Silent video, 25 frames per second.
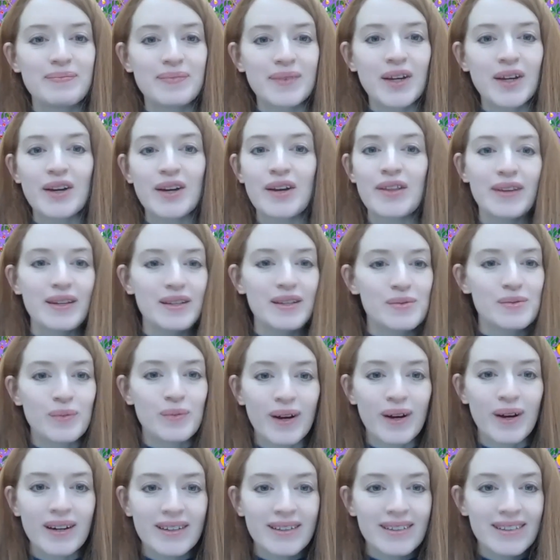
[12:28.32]
how things
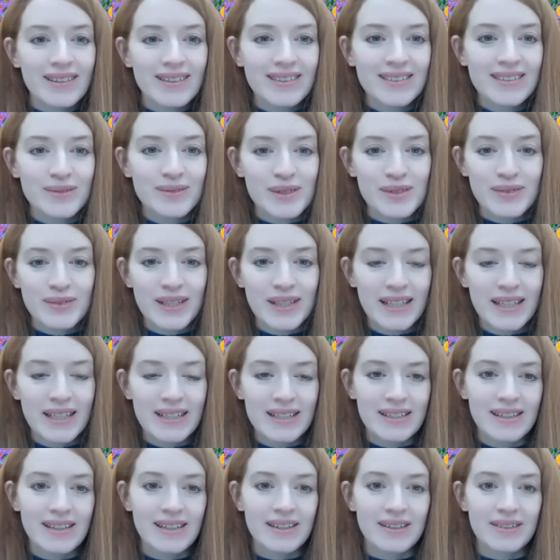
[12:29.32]
work was really,
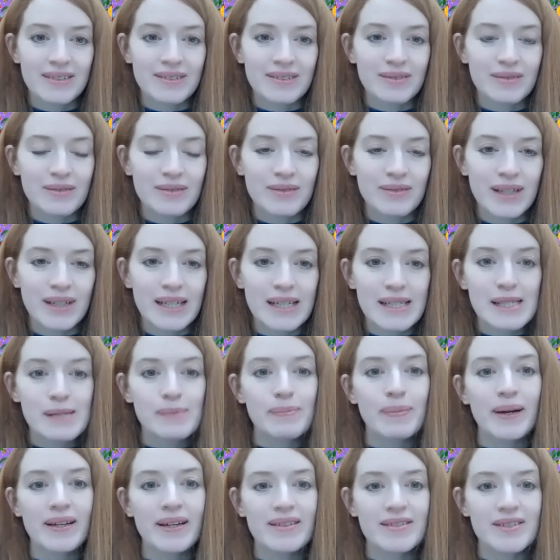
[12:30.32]
you know, really
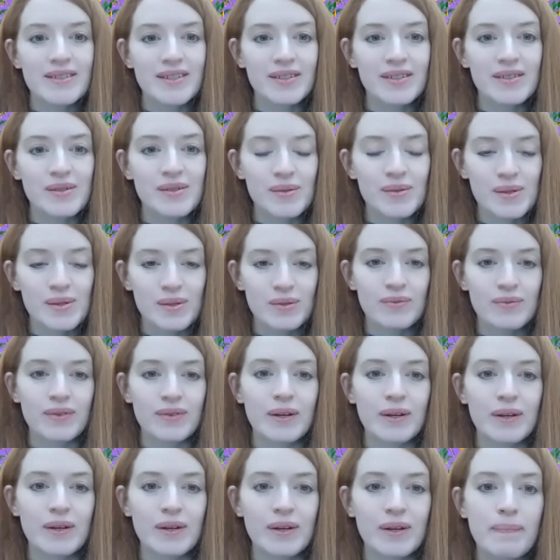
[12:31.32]
inspired you. So it's sort of
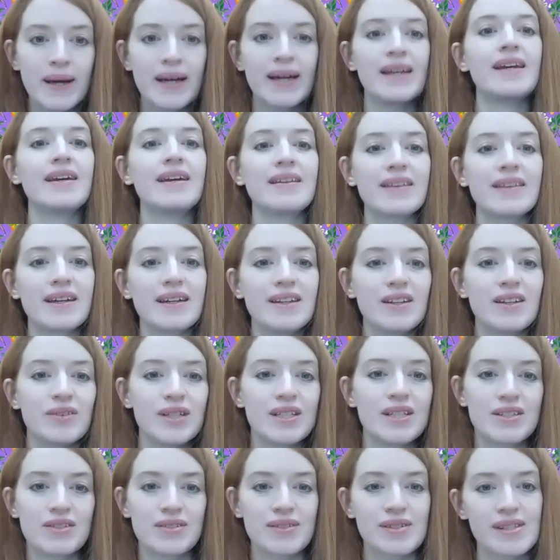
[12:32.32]
combining then your
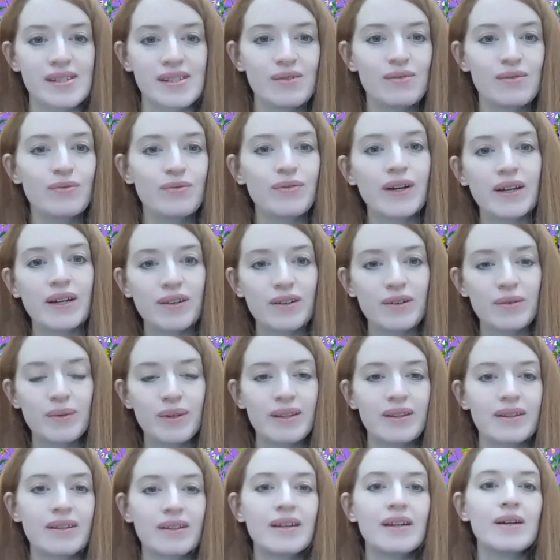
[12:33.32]
interest in fine art
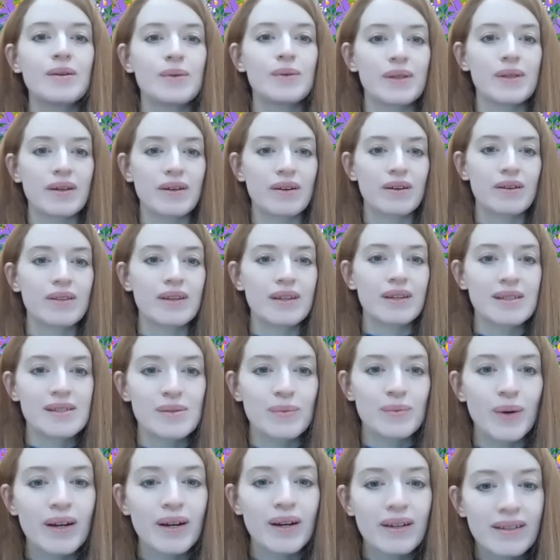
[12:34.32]
with how things
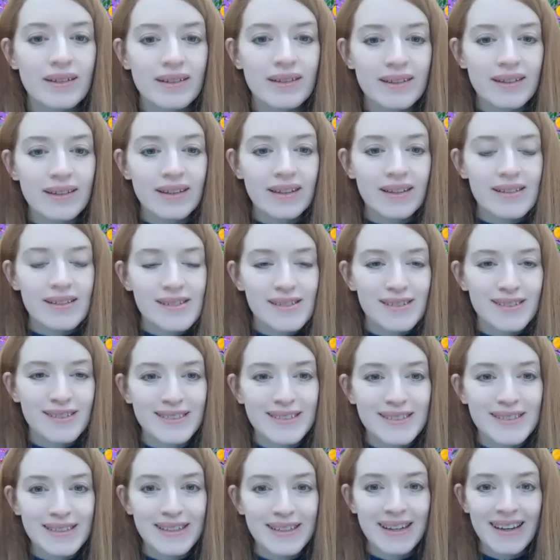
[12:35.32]
work. And I think that
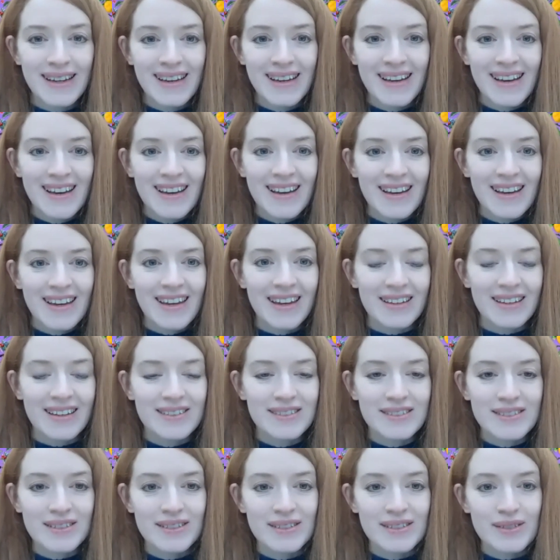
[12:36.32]
sounds
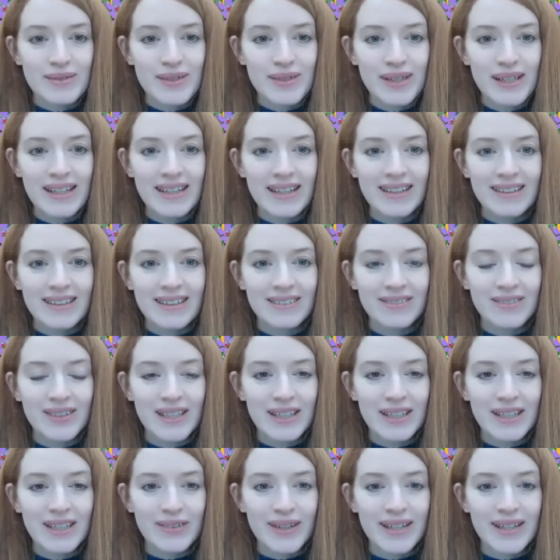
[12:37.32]
really,
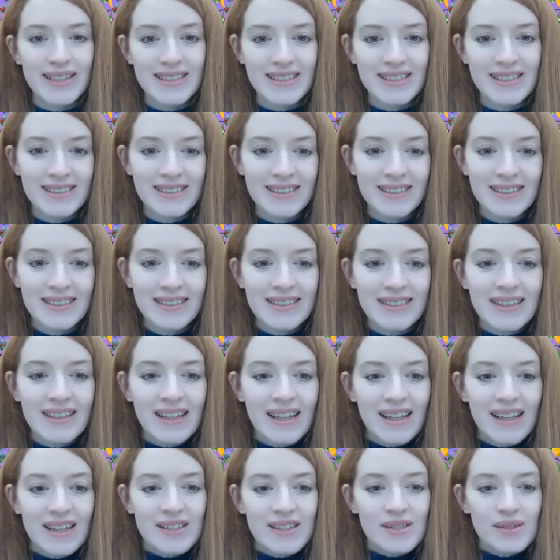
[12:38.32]
really great.
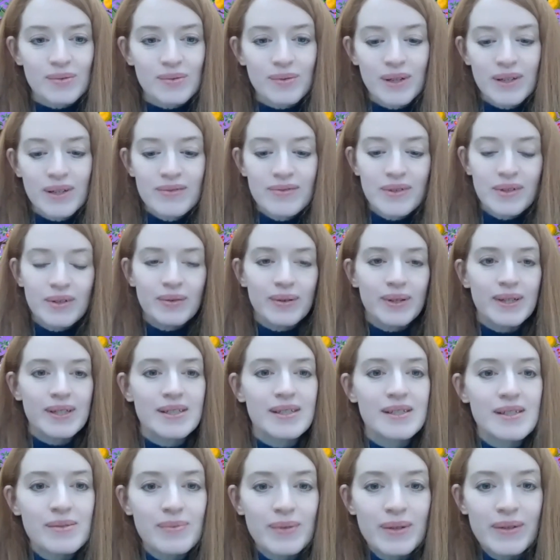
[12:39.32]
So one of the
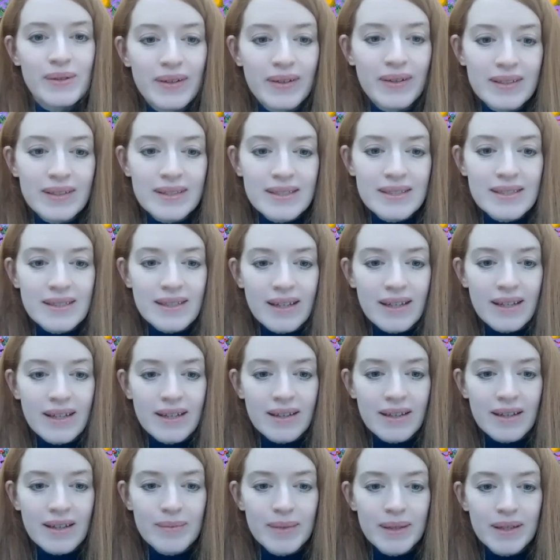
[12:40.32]
questions we had
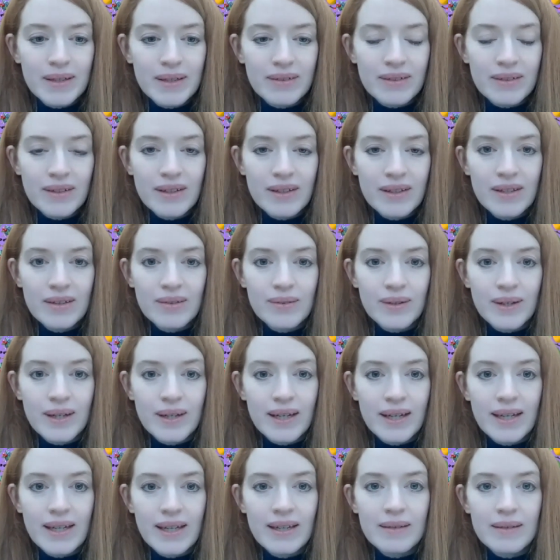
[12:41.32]
come in on the
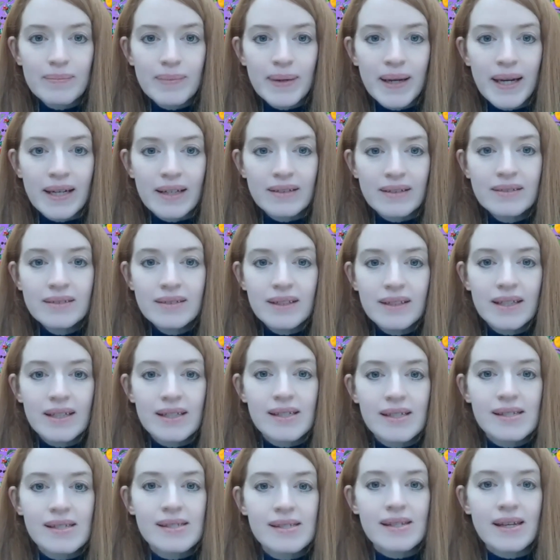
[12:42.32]
Q&A panel
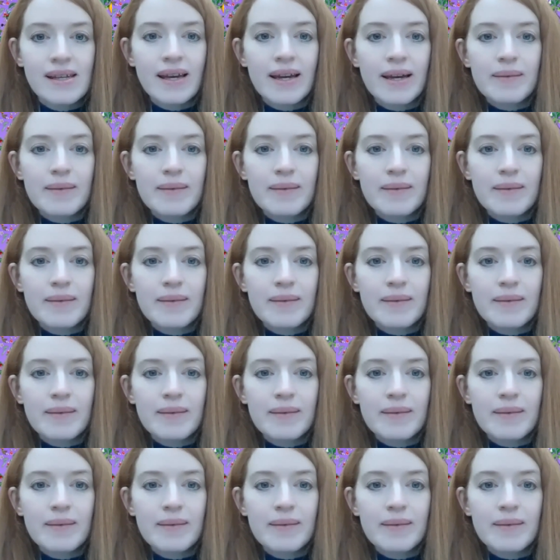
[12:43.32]
is